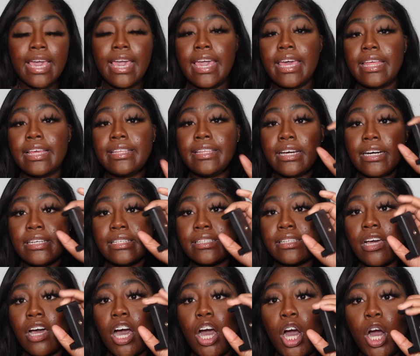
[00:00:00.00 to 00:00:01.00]
and it does
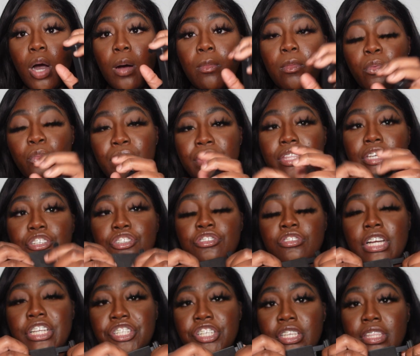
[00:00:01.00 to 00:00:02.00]
come with a
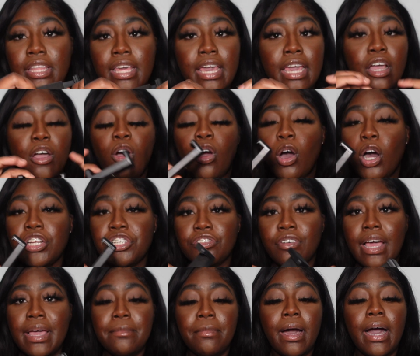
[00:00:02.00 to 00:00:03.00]
stretchy thing. All
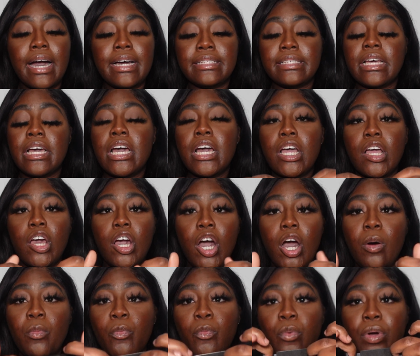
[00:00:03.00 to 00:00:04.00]
tripods
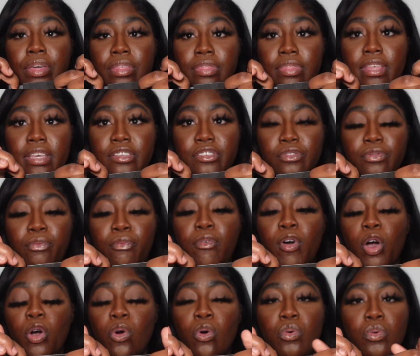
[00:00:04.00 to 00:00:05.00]
come with this
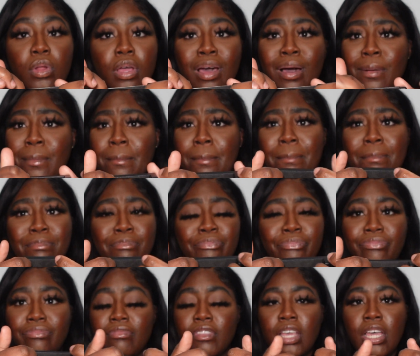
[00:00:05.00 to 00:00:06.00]
phone
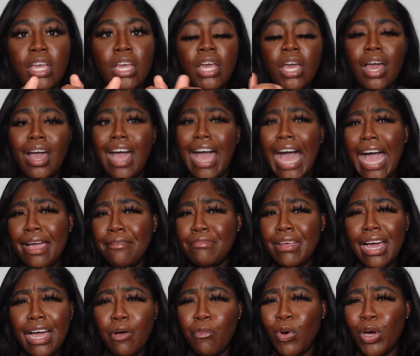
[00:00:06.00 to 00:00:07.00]
I'm
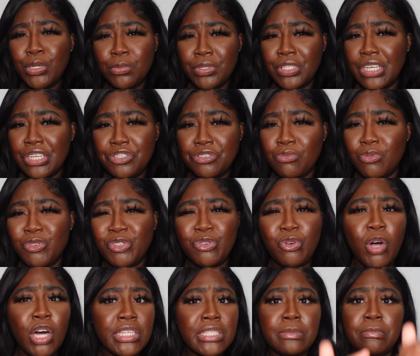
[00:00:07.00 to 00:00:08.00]
not 100% sure what you
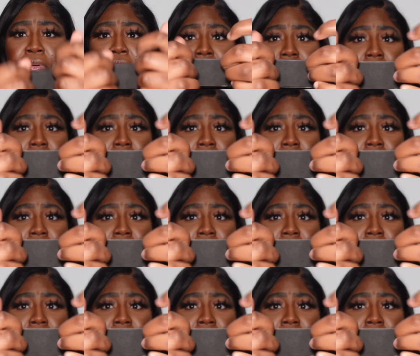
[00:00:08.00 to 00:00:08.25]
call this, but